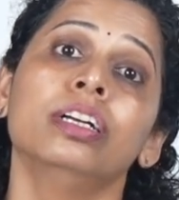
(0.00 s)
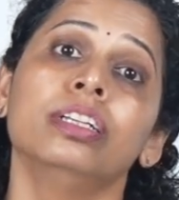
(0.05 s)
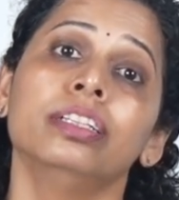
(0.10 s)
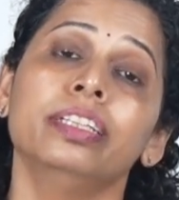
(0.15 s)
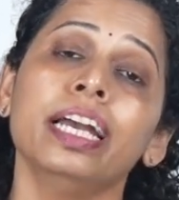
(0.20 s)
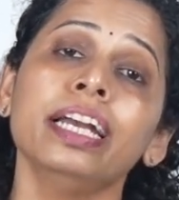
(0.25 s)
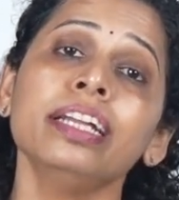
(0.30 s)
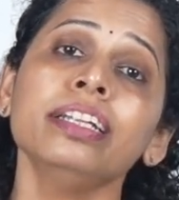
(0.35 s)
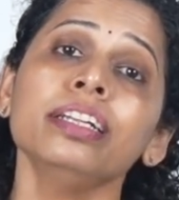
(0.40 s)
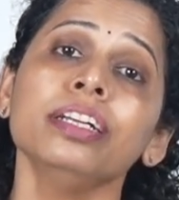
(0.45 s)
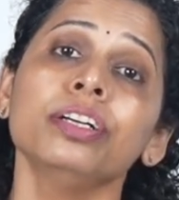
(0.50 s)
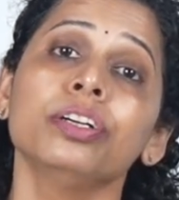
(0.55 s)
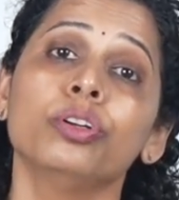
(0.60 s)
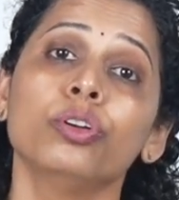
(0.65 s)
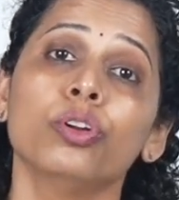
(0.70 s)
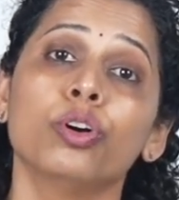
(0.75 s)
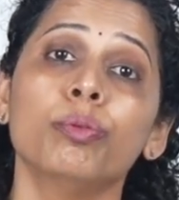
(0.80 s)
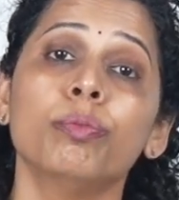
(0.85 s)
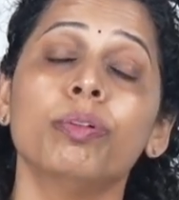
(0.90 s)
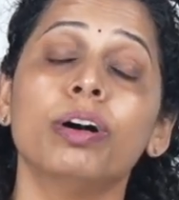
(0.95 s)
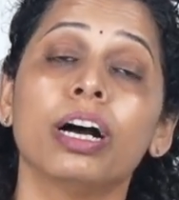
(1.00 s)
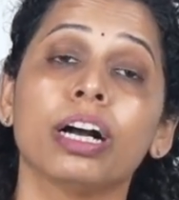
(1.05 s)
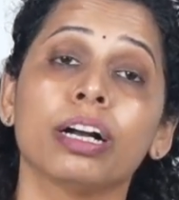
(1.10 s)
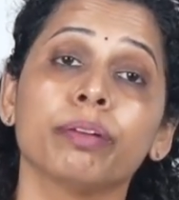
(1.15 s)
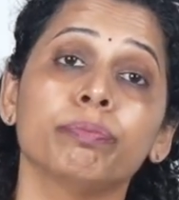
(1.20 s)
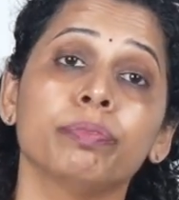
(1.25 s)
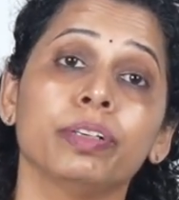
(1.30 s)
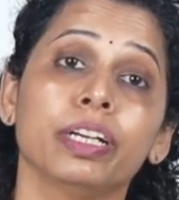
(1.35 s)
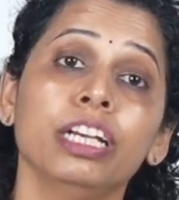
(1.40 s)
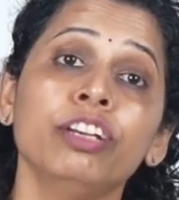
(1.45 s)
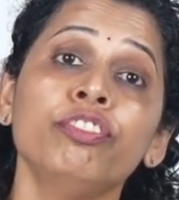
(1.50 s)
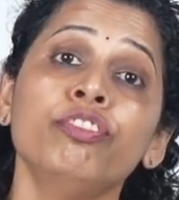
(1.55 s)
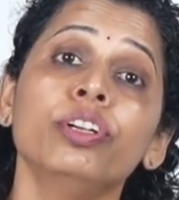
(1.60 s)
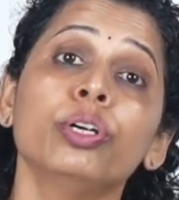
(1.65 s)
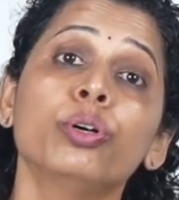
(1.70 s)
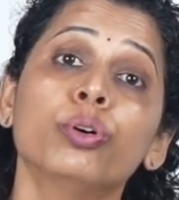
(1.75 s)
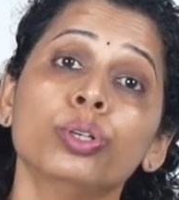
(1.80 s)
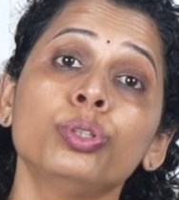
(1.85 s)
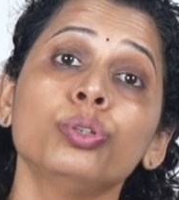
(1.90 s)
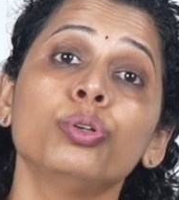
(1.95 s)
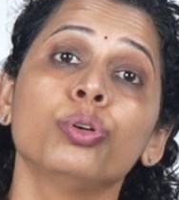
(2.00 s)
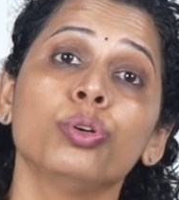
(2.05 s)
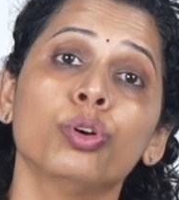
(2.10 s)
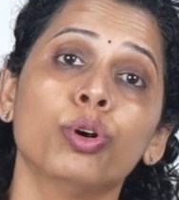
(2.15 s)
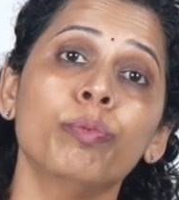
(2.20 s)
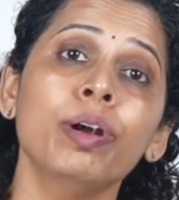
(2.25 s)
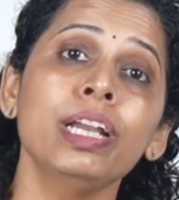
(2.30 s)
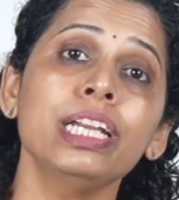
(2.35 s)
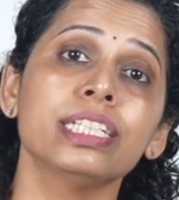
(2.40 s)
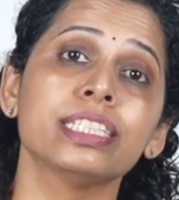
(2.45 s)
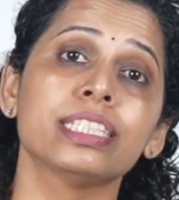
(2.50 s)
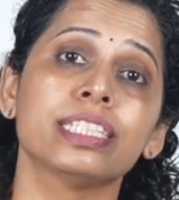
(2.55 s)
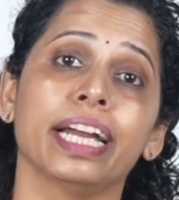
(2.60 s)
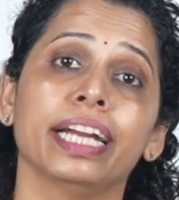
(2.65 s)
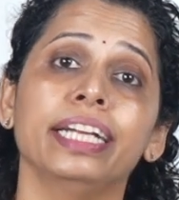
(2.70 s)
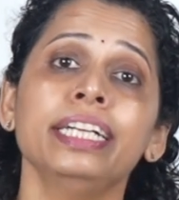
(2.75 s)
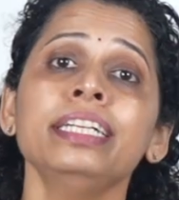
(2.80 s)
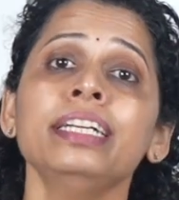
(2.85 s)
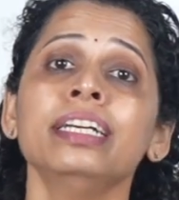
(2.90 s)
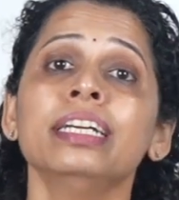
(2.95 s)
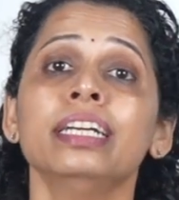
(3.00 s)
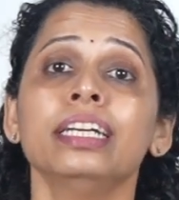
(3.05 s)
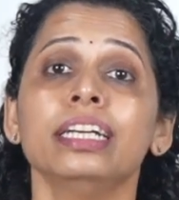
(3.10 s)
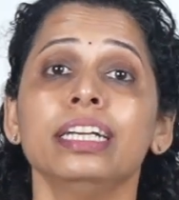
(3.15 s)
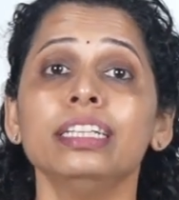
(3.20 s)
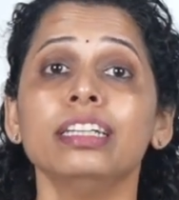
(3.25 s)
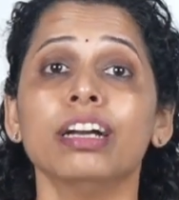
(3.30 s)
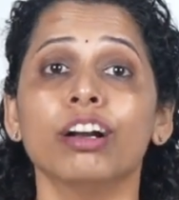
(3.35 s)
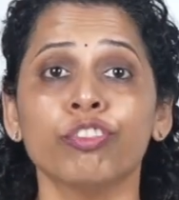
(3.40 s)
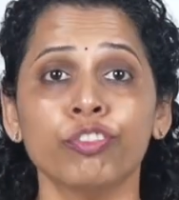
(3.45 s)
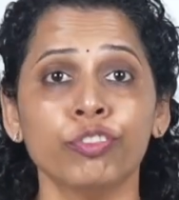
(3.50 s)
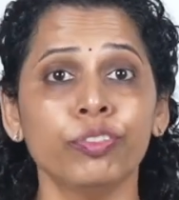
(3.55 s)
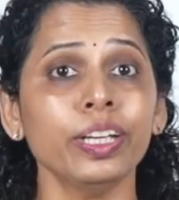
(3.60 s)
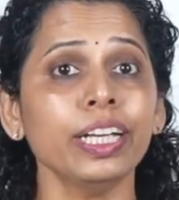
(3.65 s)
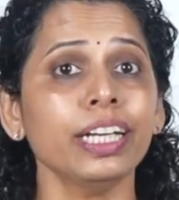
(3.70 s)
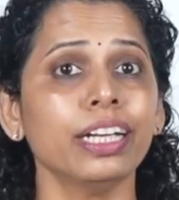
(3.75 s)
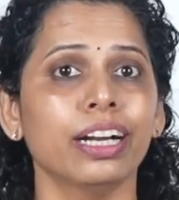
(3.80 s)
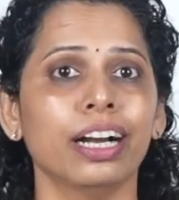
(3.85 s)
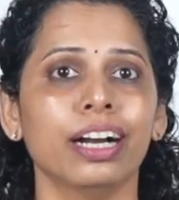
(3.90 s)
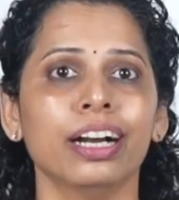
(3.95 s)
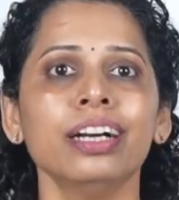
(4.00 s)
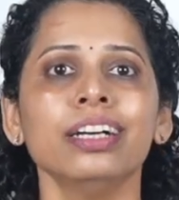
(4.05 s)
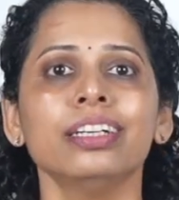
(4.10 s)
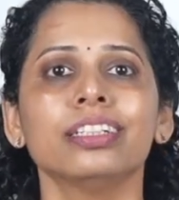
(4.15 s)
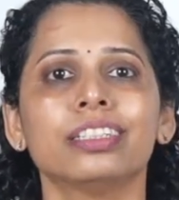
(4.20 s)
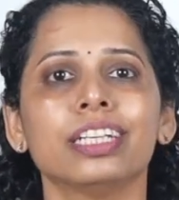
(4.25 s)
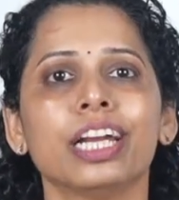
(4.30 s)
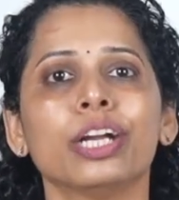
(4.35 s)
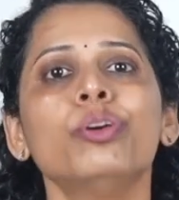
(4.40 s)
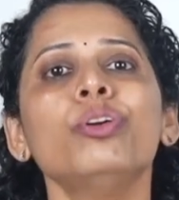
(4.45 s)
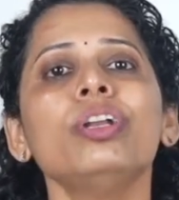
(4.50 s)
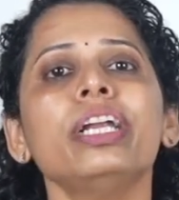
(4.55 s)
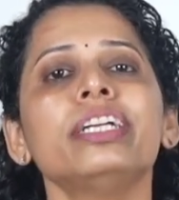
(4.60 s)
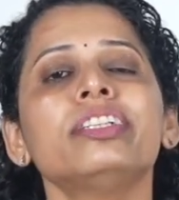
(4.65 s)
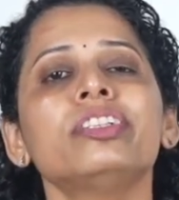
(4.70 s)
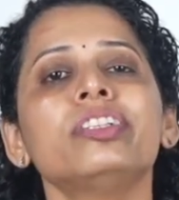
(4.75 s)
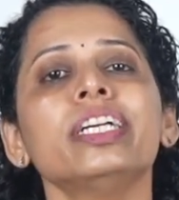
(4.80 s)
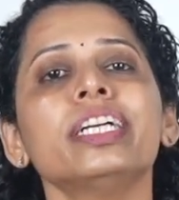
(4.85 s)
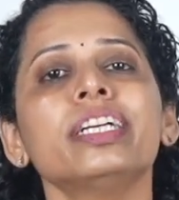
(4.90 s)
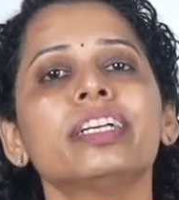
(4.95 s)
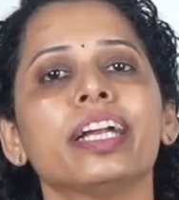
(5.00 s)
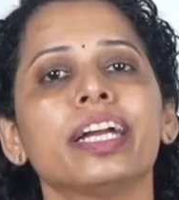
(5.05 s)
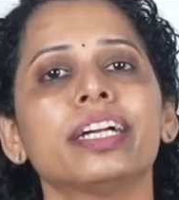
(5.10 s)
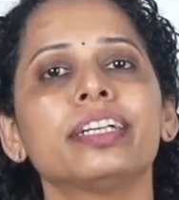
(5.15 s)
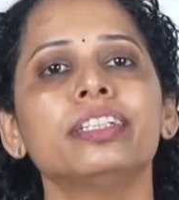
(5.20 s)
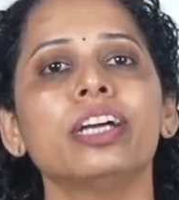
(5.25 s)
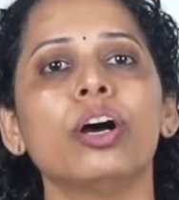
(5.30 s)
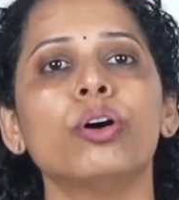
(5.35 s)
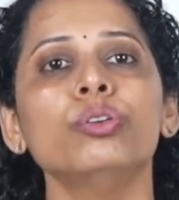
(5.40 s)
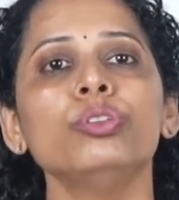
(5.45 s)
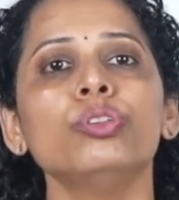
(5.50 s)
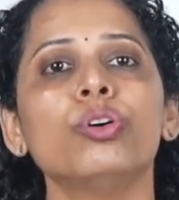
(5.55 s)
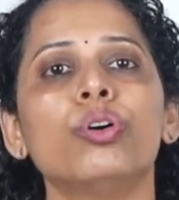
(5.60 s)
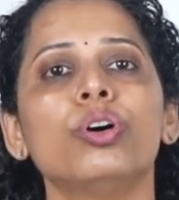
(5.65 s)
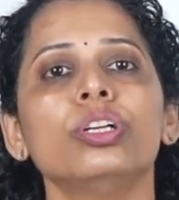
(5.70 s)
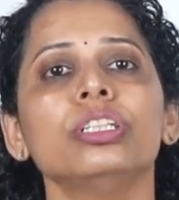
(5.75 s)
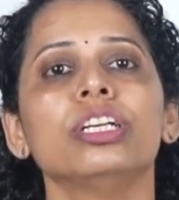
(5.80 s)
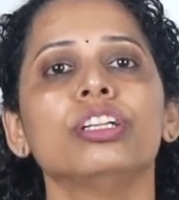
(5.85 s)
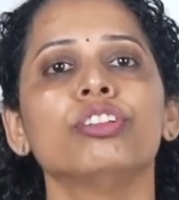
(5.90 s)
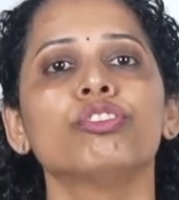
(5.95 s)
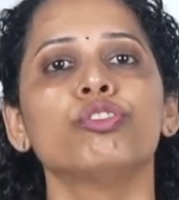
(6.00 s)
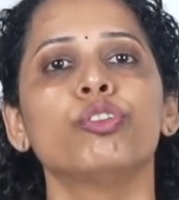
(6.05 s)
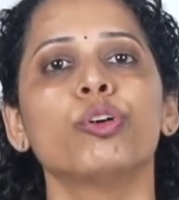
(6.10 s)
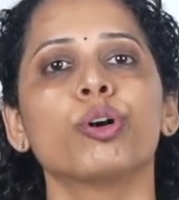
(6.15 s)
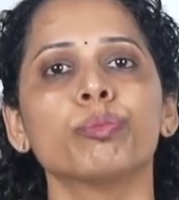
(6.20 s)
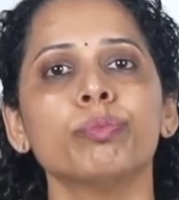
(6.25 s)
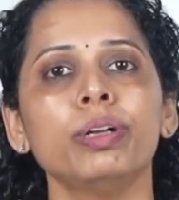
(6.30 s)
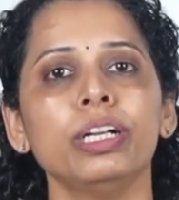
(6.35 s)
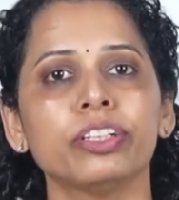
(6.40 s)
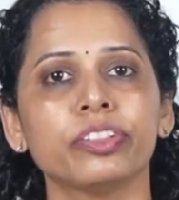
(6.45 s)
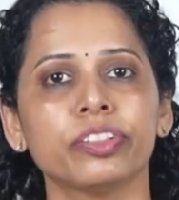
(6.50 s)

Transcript: Then if we go to global insight, in Africa, regulatory crackdown on informal